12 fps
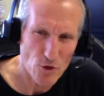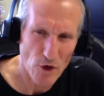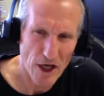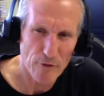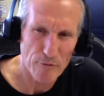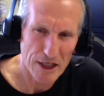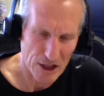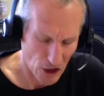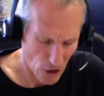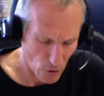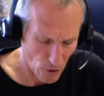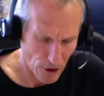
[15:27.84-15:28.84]
quite a bit
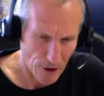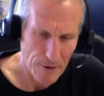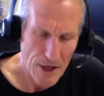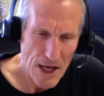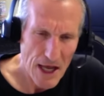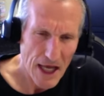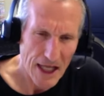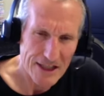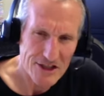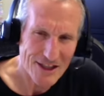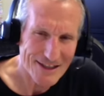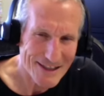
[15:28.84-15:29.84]
lower, and
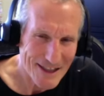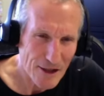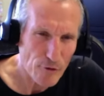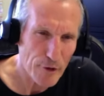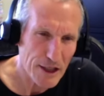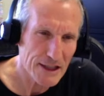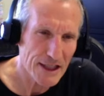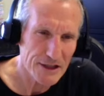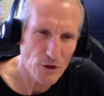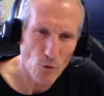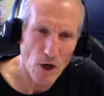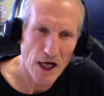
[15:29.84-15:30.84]
it's a little bit like
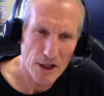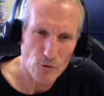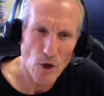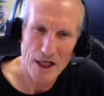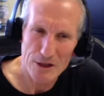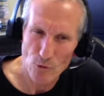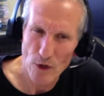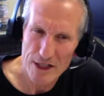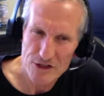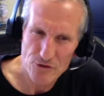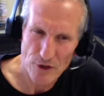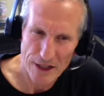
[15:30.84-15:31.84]
the Wild Wild
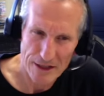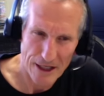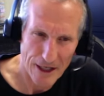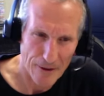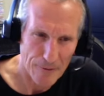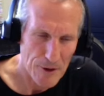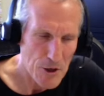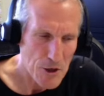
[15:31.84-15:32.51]
West right now.